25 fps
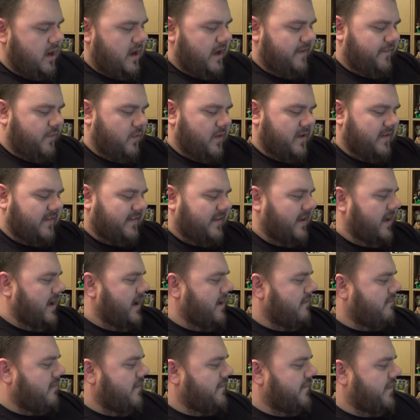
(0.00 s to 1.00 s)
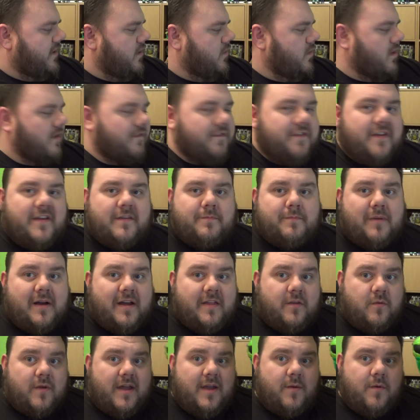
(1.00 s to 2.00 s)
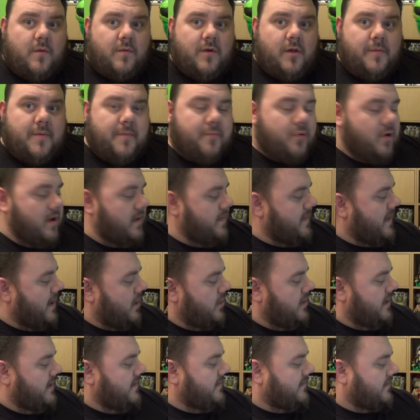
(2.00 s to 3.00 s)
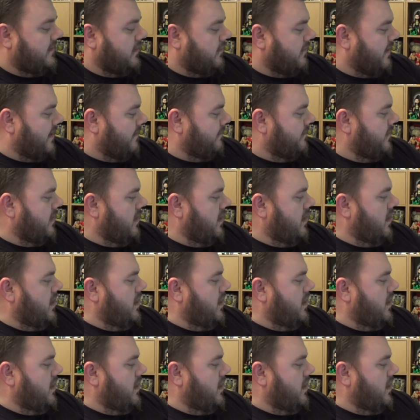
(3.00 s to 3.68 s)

If you want to see a review of this, by the way, we will be putting that on Instagram.